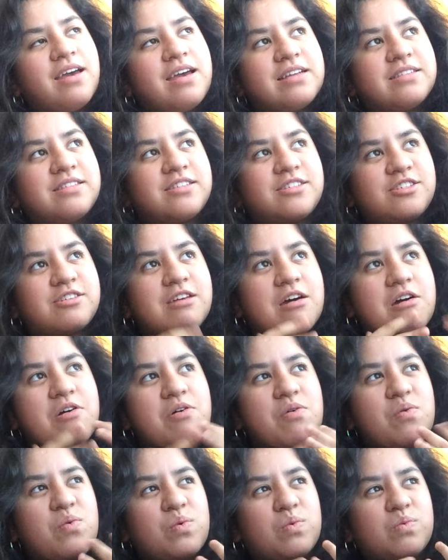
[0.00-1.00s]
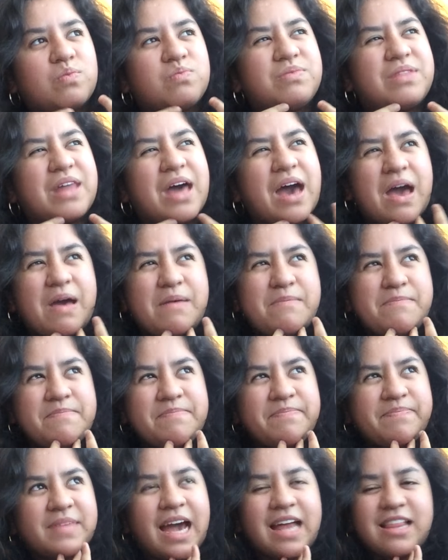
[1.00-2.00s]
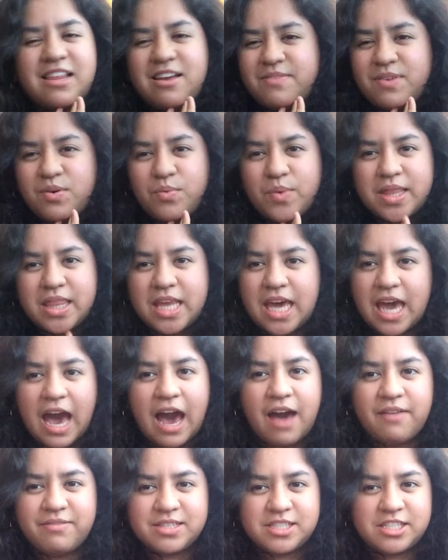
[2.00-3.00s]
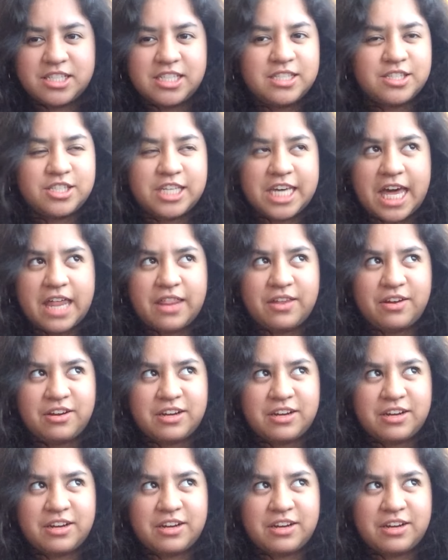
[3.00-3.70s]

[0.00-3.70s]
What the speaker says: It's so them. I love it when they have a scene together